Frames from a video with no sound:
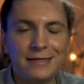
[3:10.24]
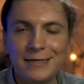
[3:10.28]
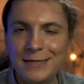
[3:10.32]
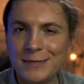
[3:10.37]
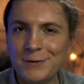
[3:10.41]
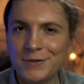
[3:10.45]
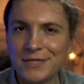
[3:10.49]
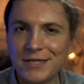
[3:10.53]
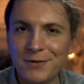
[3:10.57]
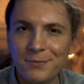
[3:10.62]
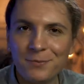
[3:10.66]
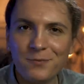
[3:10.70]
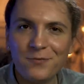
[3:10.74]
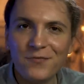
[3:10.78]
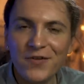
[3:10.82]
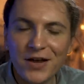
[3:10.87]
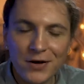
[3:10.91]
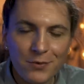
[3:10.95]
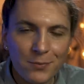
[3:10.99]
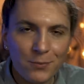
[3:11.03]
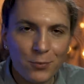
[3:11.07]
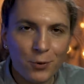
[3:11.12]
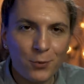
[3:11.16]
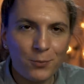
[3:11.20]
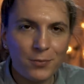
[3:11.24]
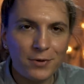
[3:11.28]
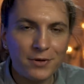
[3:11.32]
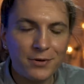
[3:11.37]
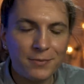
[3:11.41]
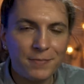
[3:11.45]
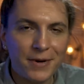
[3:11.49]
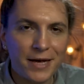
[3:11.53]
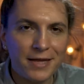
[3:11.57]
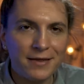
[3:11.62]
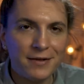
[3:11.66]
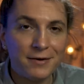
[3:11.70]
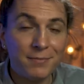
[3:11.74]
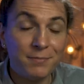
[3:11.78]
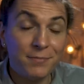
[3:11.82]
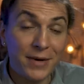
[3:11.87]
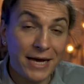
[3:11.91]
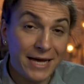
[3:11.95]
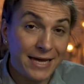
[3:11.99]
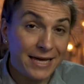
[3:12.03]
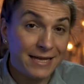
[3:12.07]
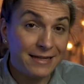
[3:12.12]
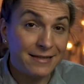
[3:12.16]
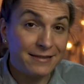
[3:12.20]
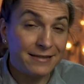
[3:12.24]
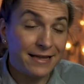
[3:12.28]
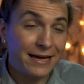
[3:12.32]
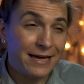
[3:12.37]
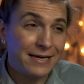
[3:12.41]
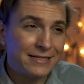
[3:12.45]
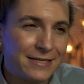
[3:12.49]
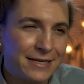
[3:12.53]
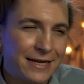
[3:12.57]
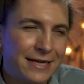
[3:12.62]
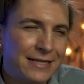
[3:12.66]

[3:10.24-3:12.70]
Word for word: This was a very popular pattern back in the days,